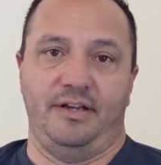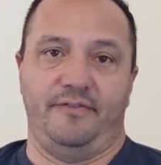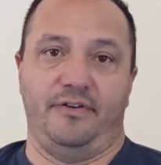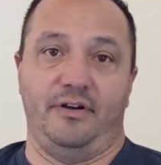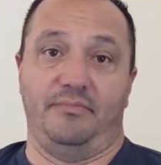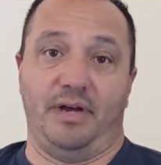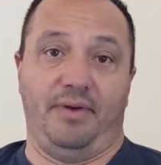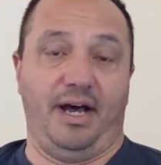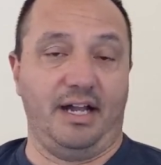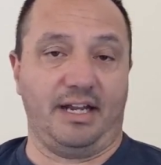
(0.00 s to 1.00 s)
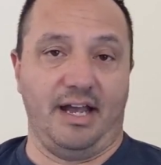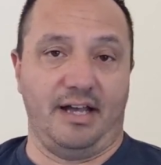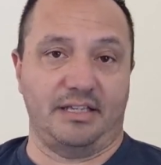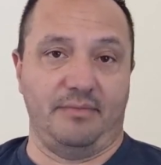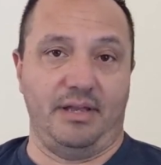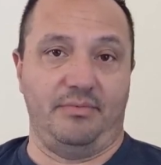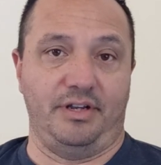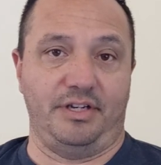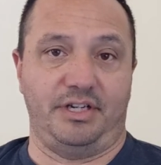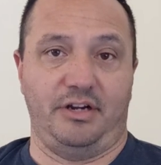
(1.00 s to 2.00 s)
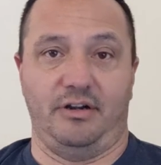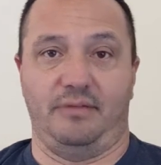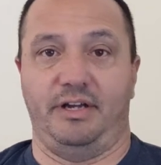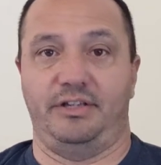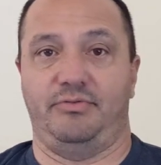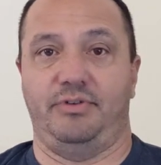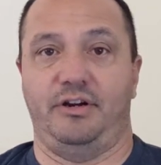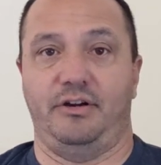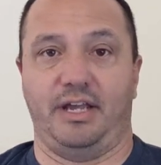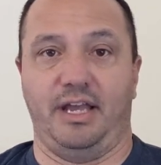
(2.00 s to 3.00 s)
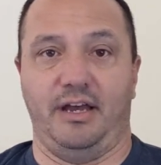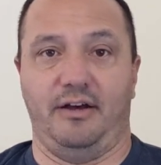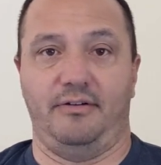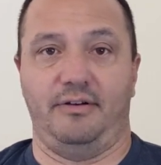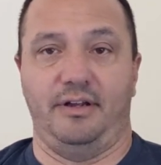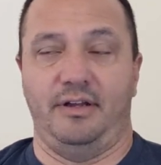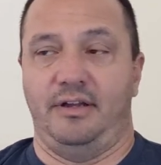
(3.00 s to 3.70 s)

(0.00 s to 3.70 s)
From my podcast, I'm able to share it on my Twitter account.